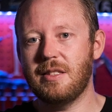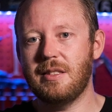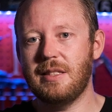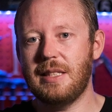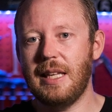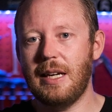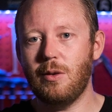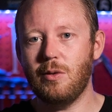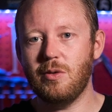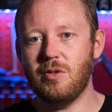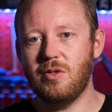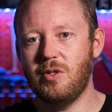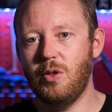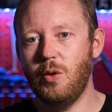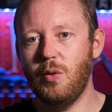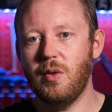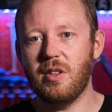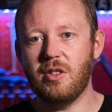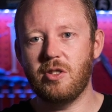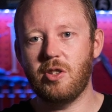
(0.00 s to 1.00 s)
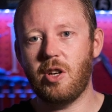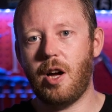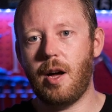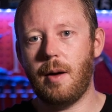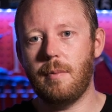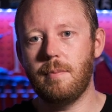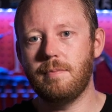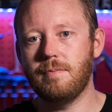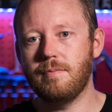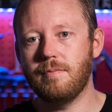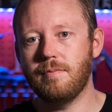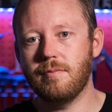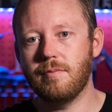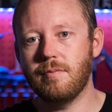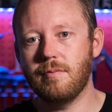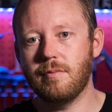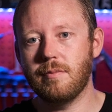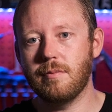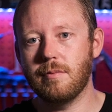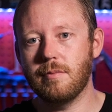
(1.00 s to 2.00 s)
they don't do their job.
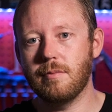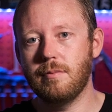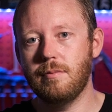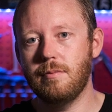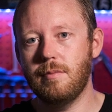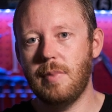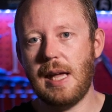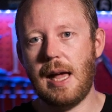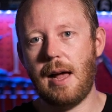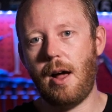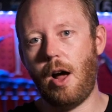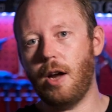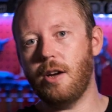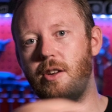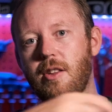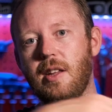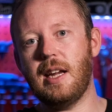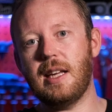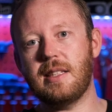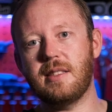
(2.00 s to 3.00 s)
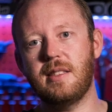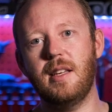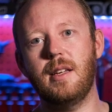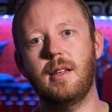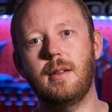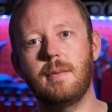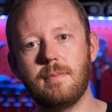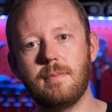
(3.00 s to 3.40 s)
But yeah, on to the next thing.